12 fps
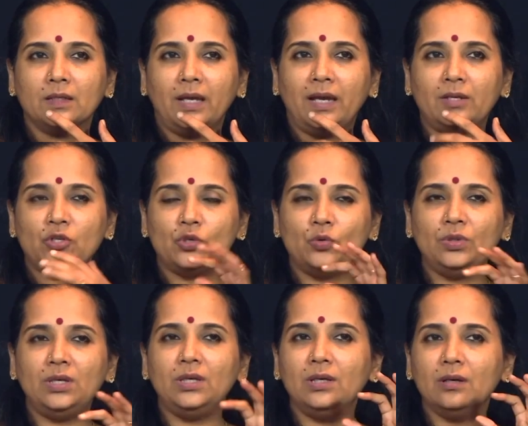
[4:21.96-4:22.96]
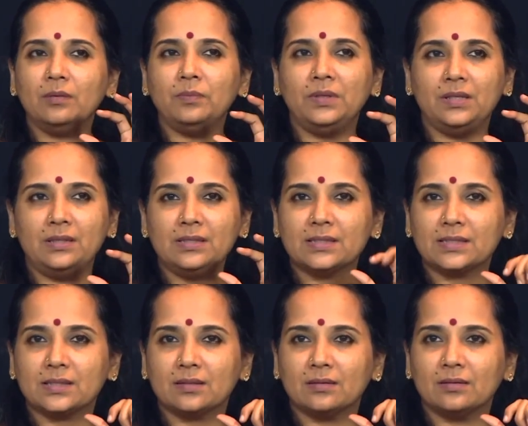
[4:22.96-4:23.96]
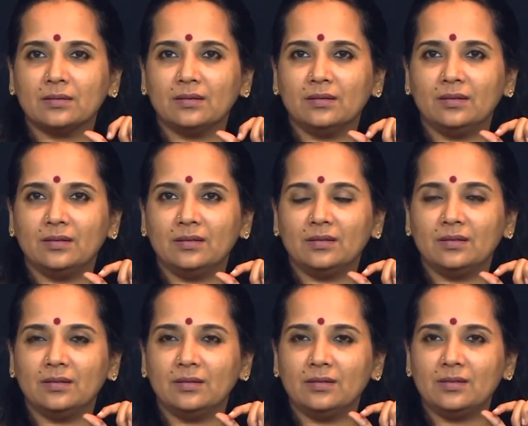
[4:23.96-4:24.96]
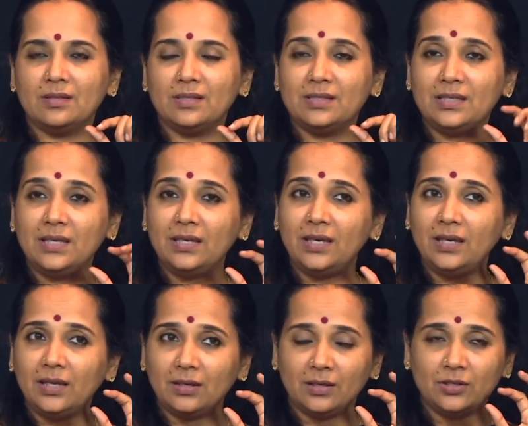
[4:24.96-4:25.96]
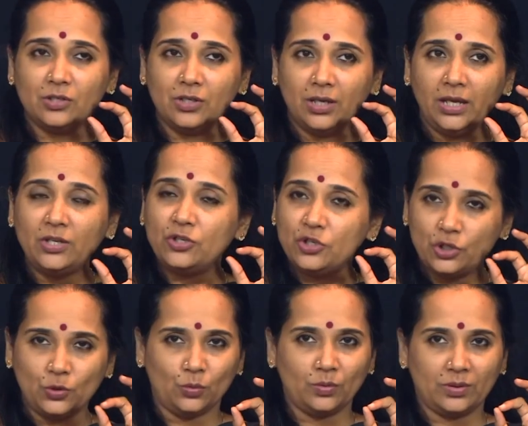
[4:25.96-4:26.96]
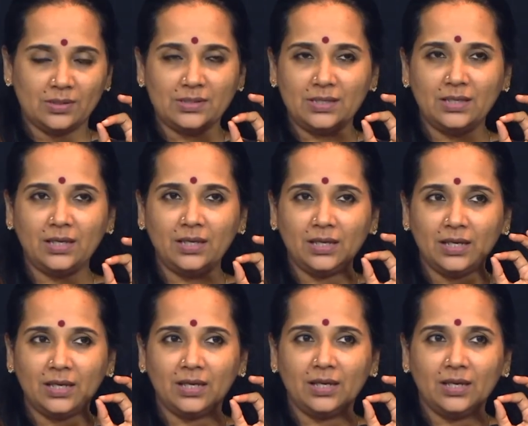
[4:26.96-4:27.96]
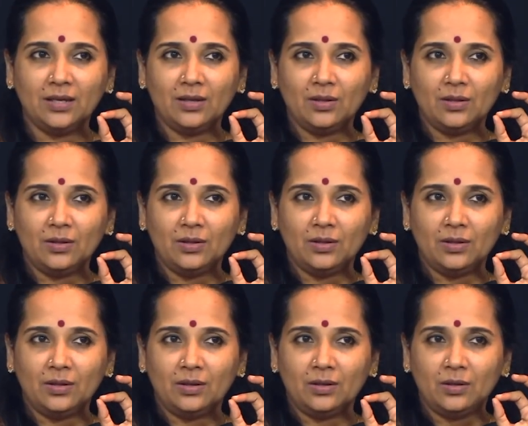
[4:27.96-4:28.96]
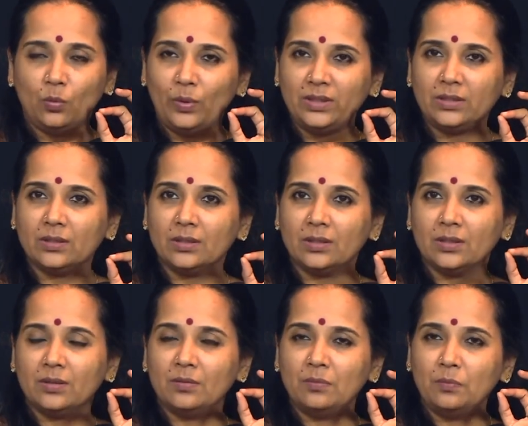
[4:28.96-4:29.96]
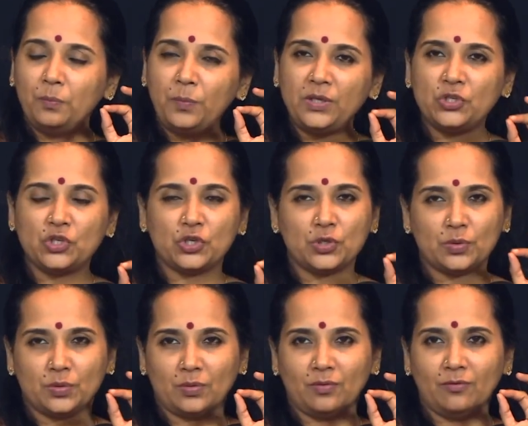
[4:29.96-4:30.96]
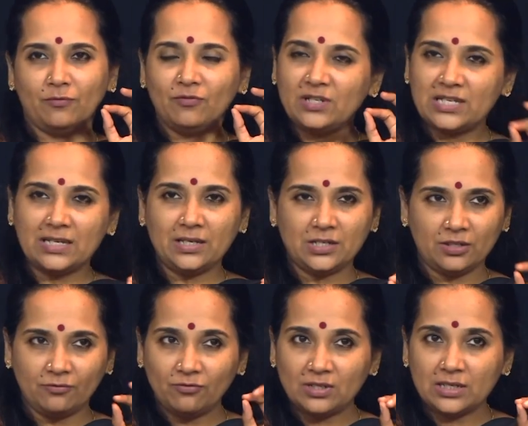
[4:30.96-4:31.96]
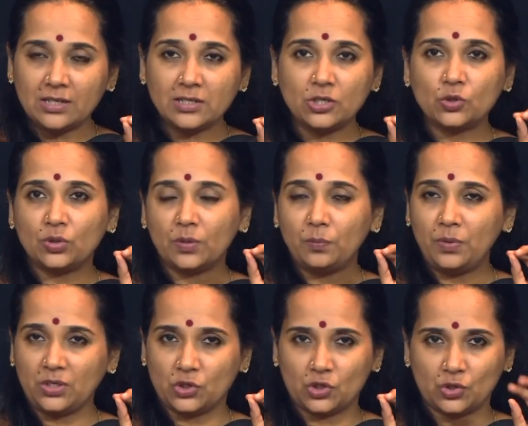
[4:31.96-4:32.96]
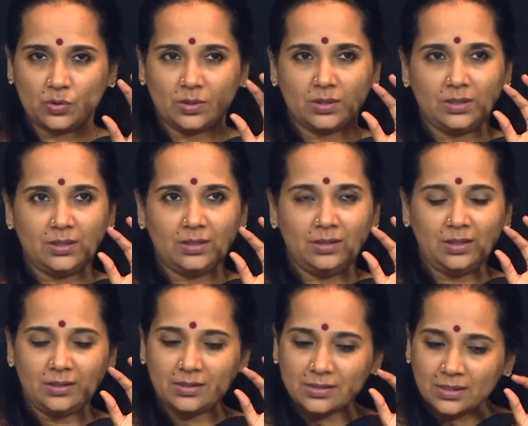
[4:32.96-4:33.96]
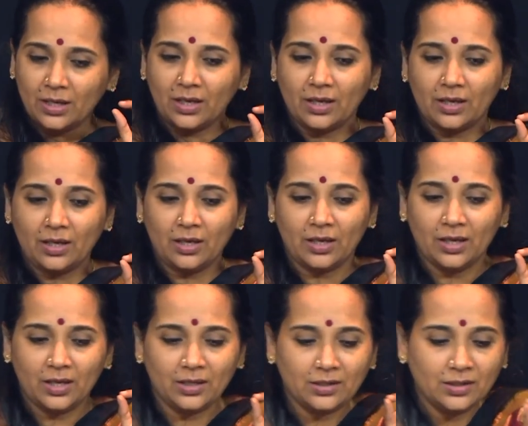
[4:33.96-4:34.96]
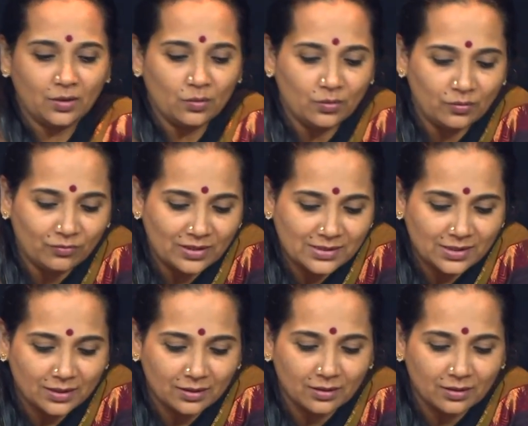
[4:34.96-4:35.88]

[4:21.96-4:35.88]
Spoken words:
and Shruti here means singing in tune, singing with pitch. Fidelity to the pitch. Let us now facing.